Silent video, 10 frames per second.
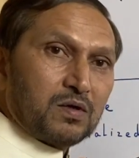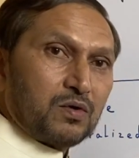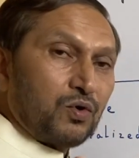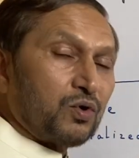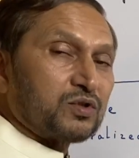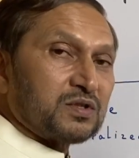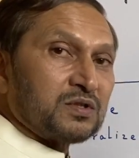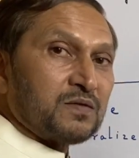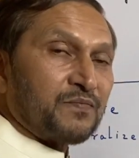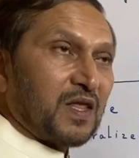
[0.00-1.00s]
growth
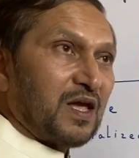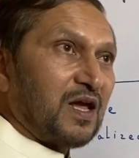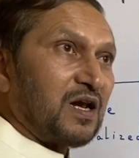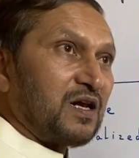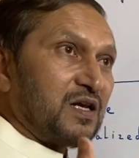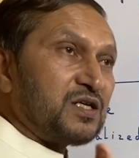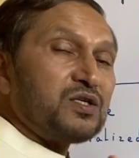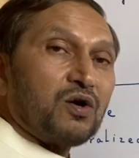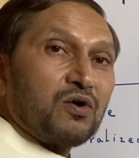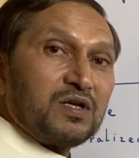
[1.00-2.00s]
and
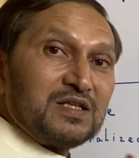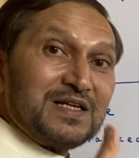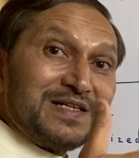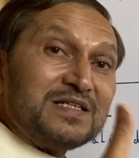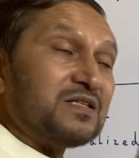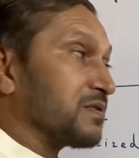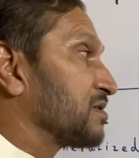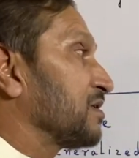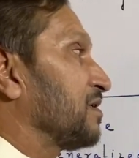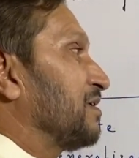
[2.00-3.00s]
later on in the years
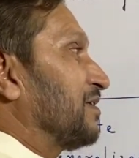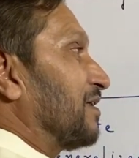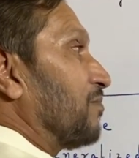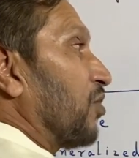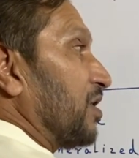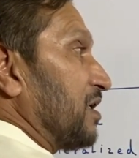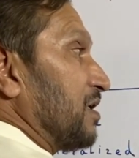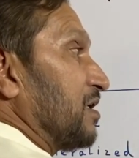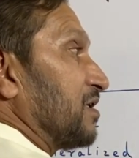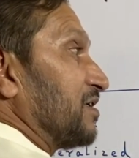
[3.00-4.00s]
the body
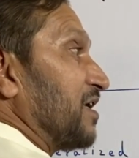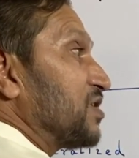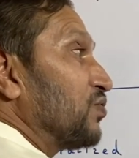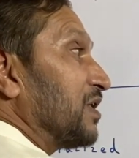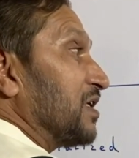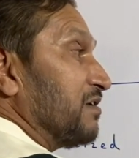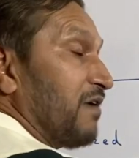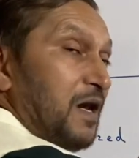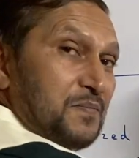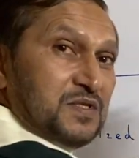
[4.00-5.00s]
gradually
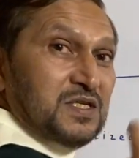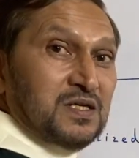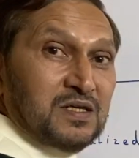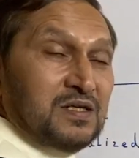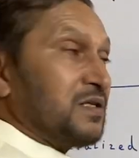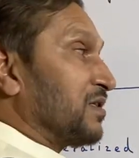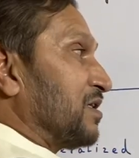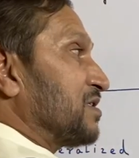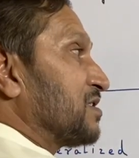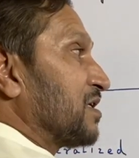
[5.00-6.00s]
develops
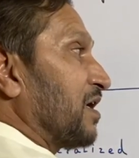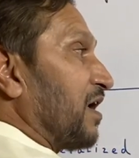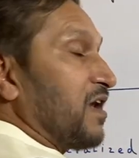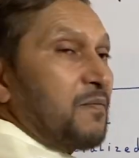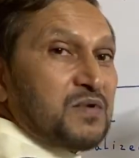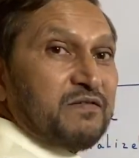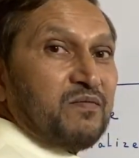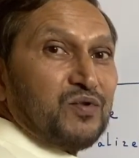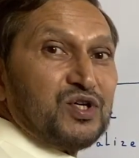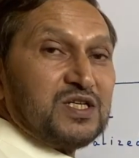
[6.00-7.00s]
this adaptive
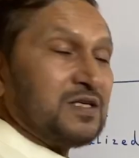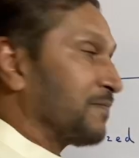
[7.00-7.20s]
immunity.